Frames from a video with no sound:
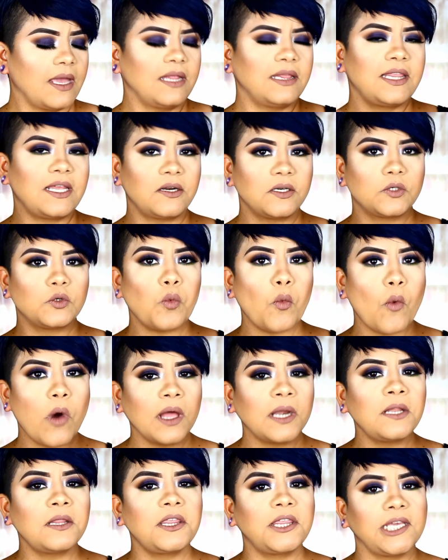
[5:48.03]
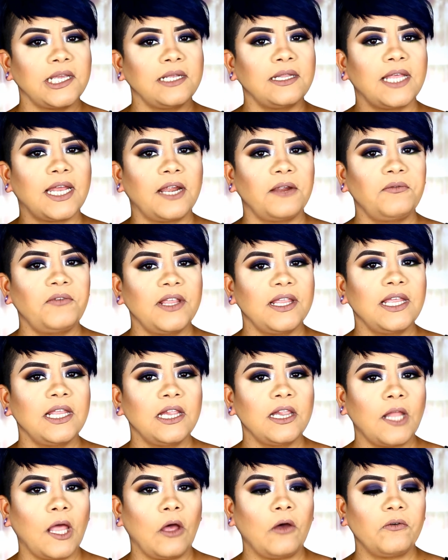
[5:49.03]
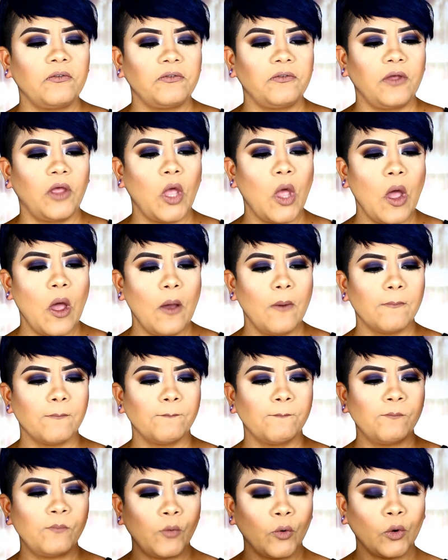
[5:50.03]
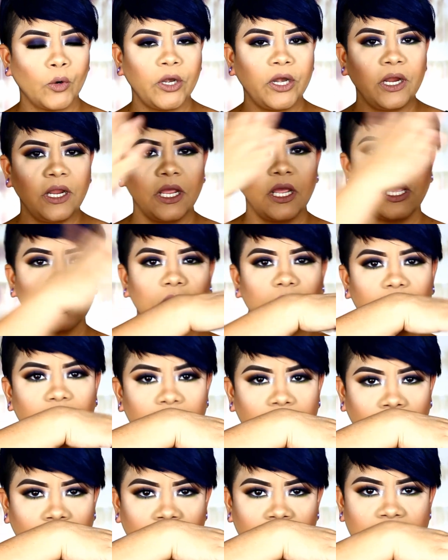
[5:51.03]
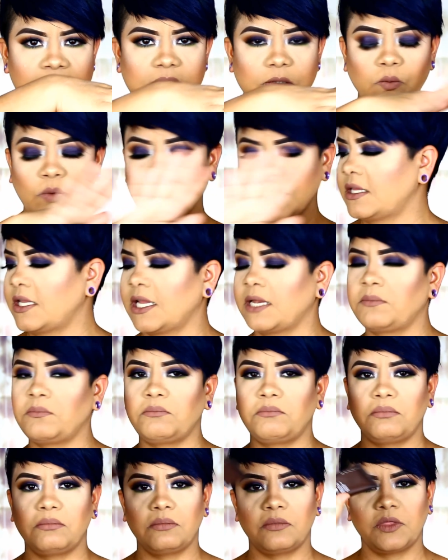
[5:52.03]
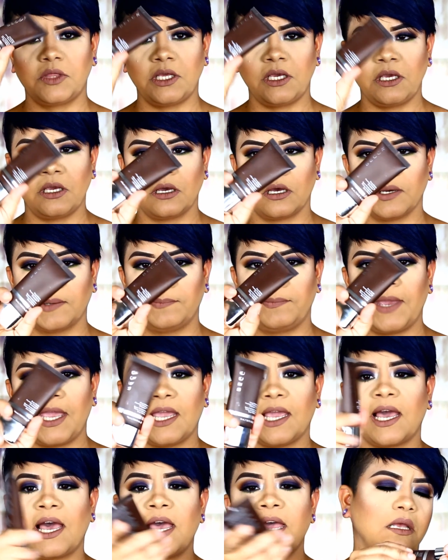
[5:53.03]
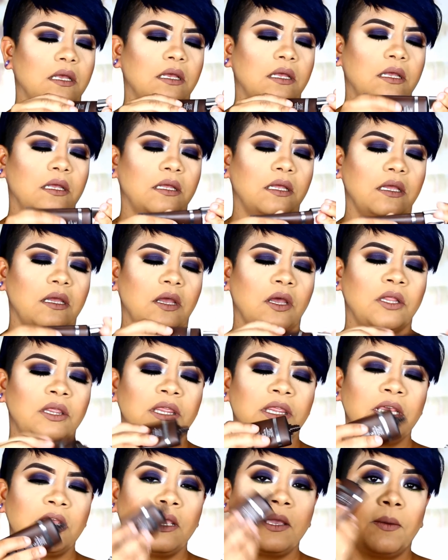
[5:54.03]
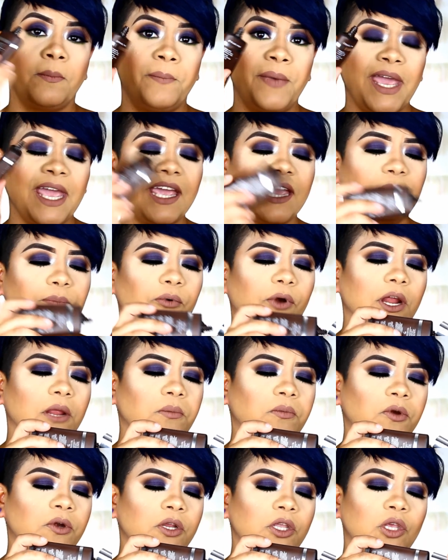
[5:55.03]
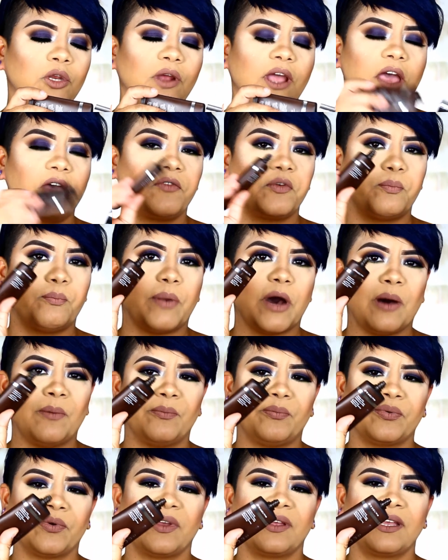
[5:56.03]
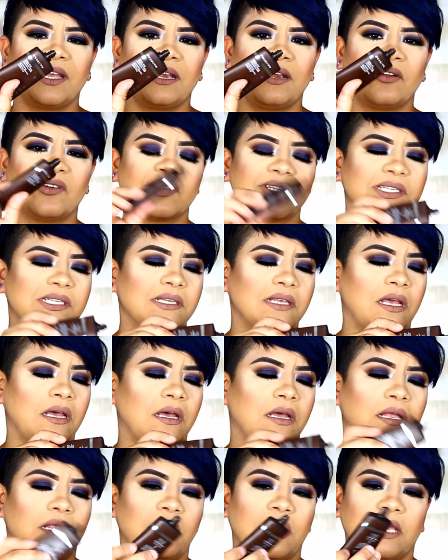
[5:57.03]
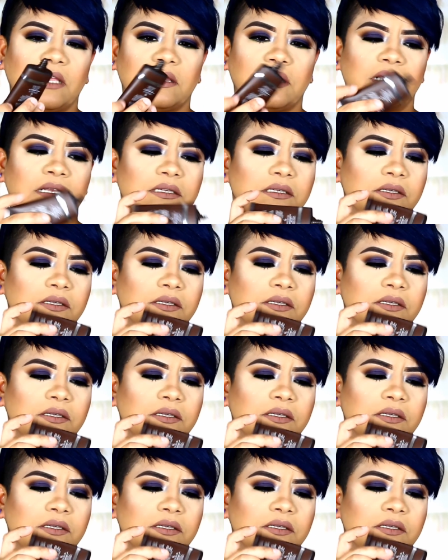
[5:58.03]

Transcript: There's one thing that I really love more on this one than the Becca. On the Becca primer, you don't have a pump. It looks like this.